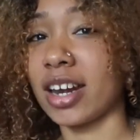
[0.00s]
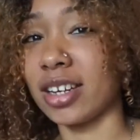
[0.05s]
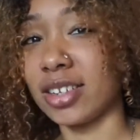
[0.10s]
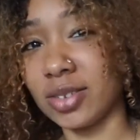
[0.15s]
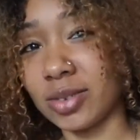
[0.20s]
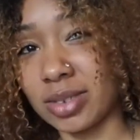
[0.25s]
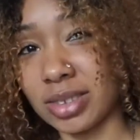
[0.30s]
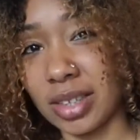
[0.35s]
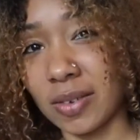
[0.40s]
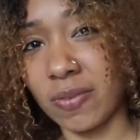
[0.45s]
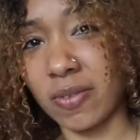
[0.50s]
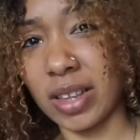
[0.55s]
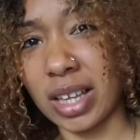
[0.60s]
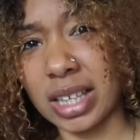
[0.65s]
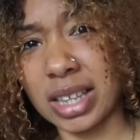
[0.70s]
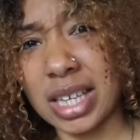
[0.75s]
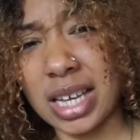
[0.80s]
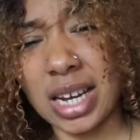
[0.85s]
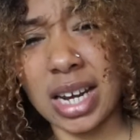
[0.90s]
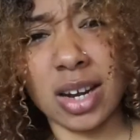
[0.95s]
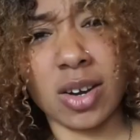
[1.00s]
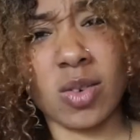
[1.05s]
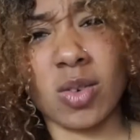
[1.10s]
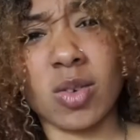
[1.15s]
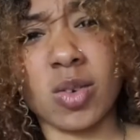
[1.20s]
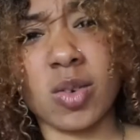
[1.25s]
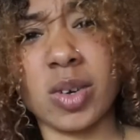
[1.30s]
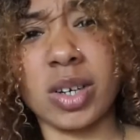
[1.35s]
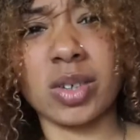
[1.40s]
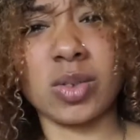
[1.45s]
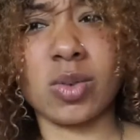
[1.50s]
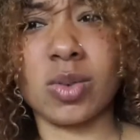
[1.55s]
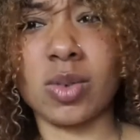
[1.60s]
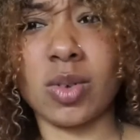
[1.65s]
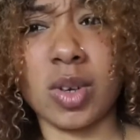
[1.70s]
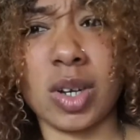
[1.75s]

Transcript: to do stuff like that. I don't know.